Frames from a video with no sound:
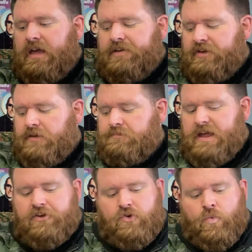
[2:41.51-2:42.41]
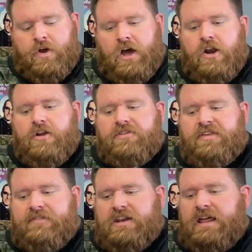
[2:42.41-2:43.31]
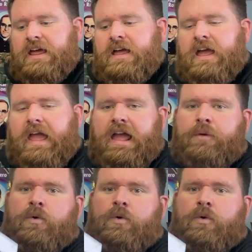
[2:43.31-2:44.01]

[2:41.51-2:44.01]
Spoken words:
is on page 170 and